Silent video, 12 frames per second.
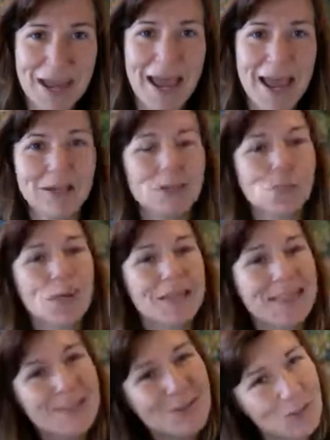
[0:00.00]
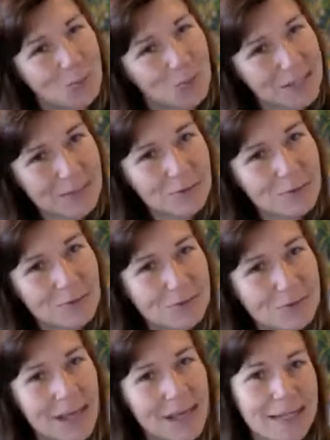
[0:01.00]
And when, the, when you do
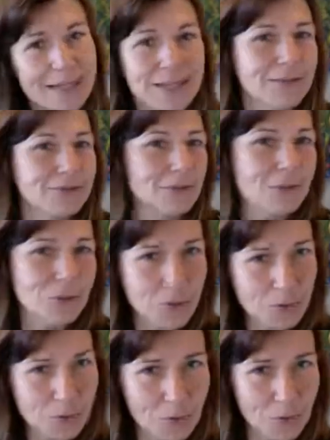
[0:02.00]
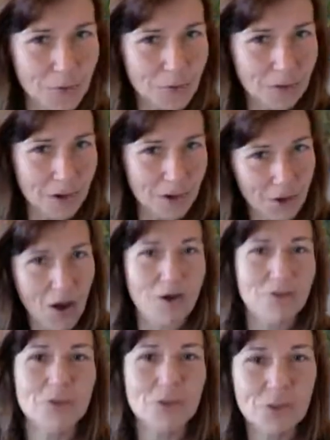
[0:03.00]
that, it gives you an
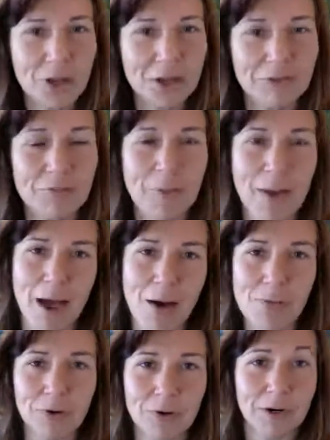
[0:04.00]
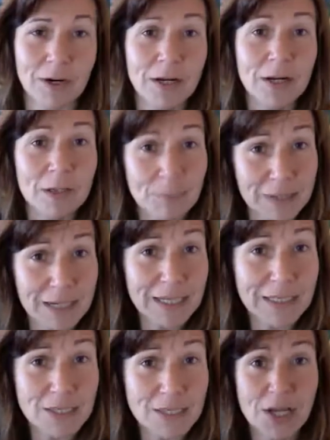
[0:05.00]
awful lot of power,
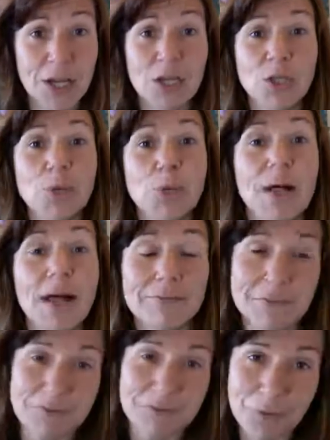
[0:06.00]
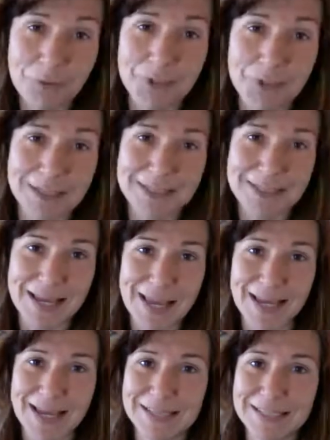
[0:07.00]
because you will have a voice
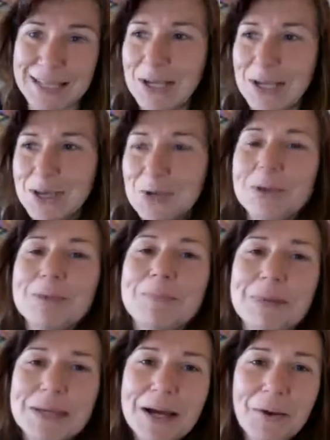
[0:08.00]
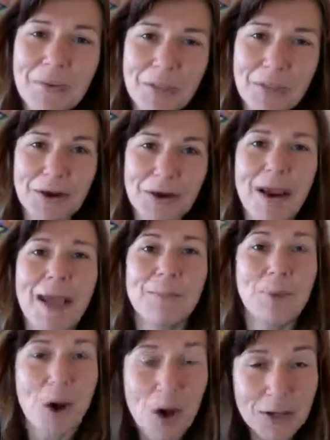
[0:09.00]
and you can be out there
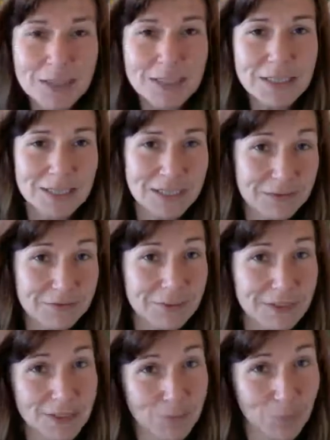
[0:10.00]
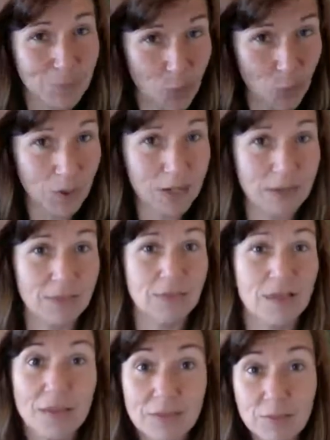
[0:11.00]
and positively supporting
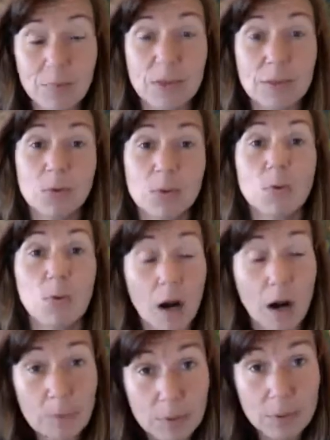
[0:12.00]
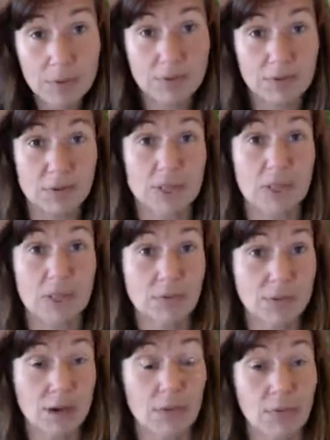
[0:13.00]
the people who are putting
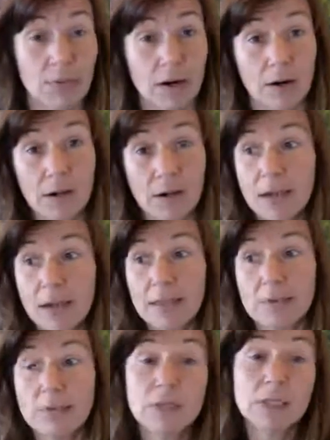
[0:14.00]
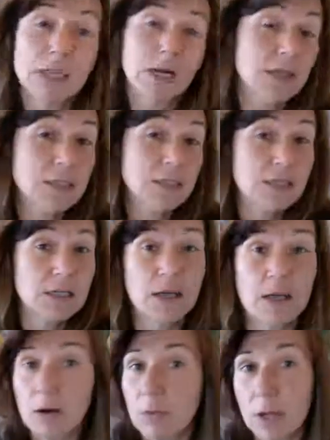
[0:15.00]
videos out there that really, honestly,
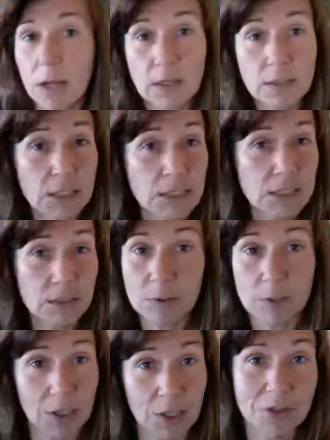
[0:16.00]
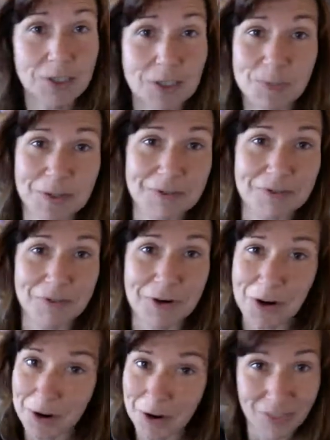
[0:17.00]
we all need some encouragement
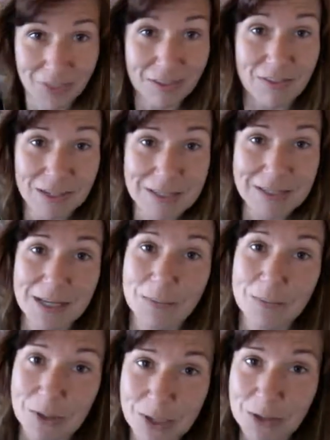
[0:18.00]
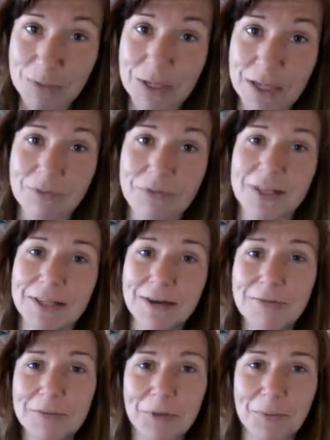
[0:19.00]
for the things that we're doing if we
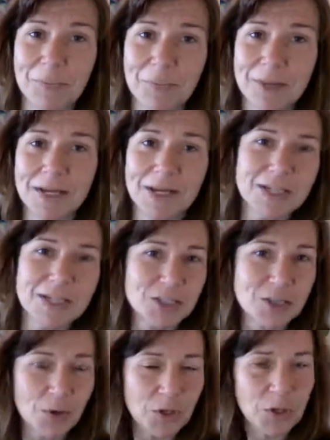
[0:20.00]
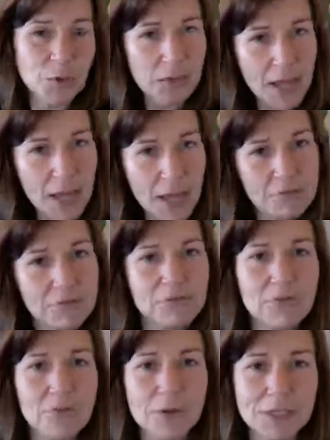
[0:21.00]
love them. So you would have the
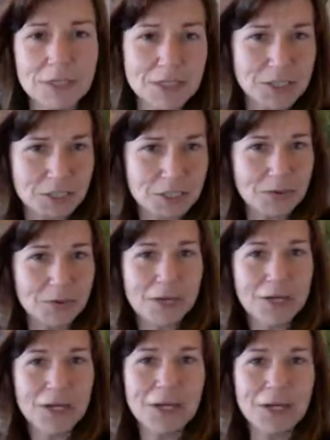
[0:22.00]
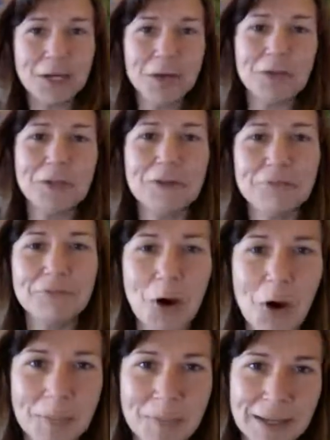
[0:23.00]
voice to, you know, leave
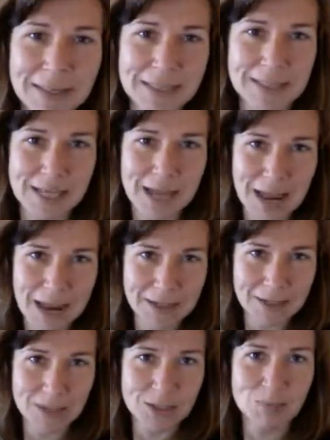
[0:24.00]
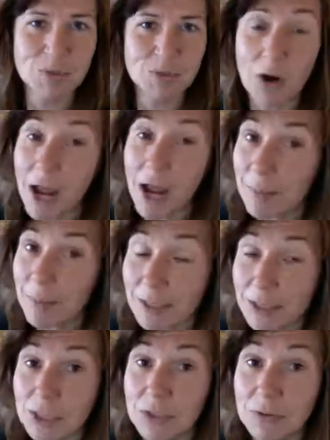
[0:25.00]
comments and subscribe
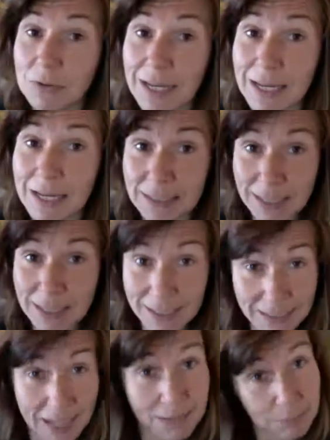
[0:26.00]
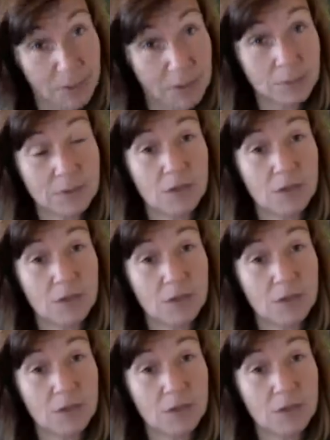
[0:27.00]
and tune in and let people